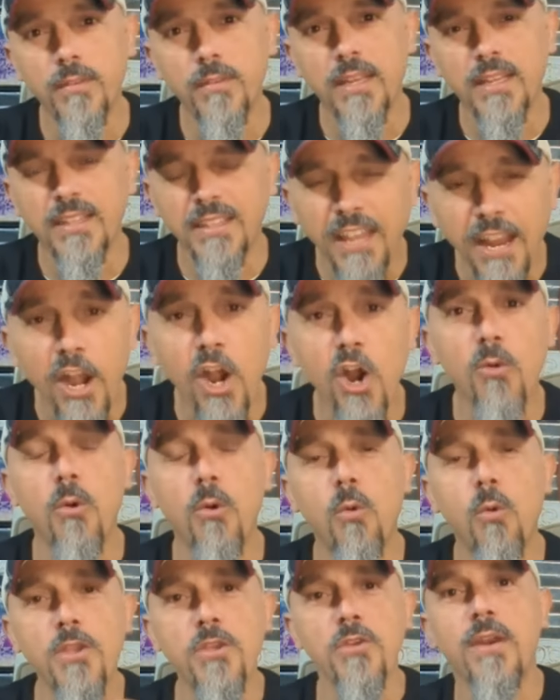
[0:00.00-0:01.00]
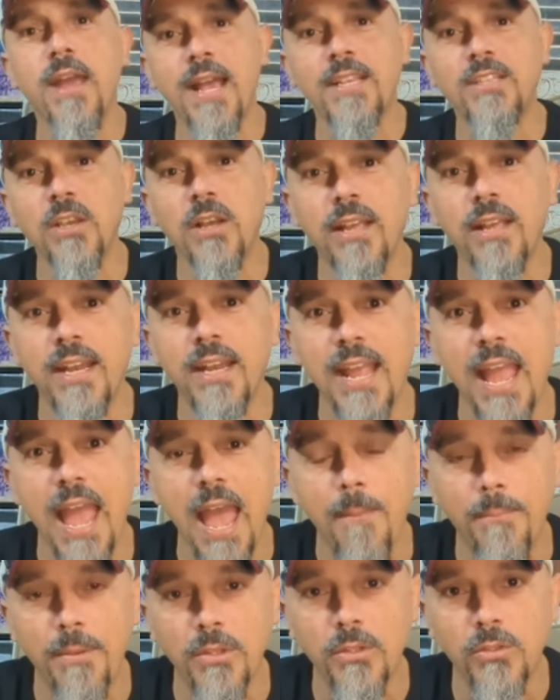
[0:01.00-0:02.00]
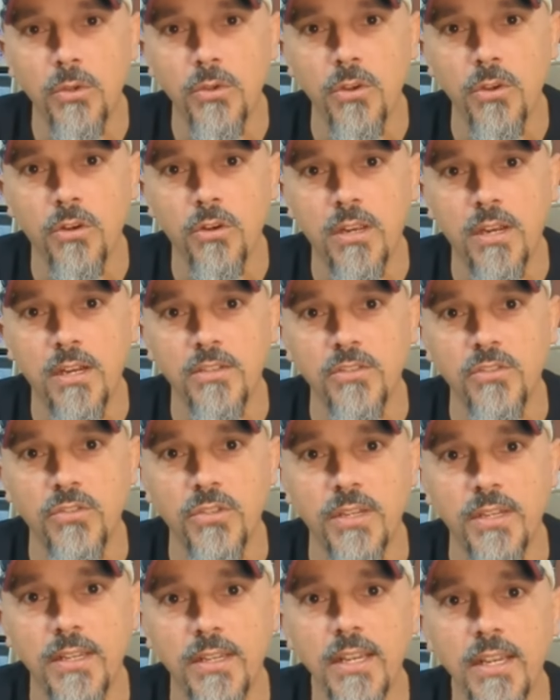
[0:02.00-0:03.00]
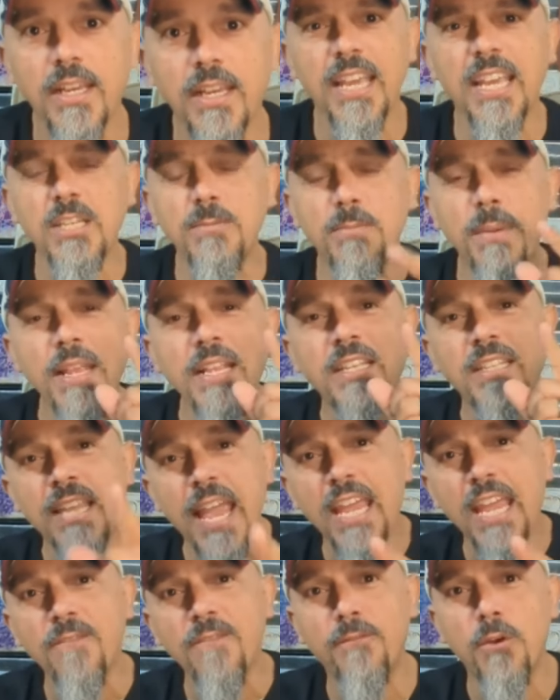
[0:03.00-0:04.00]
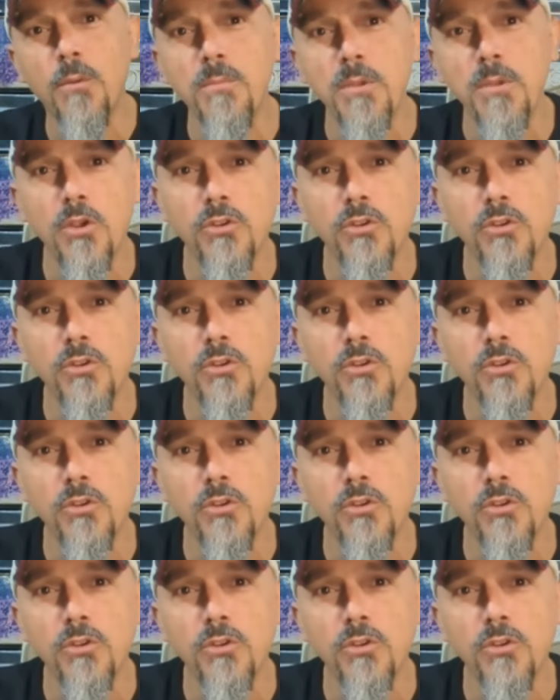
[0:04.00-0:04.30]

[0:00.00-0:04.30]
terrible what you guys are letting happen to your country. It's being taken from you and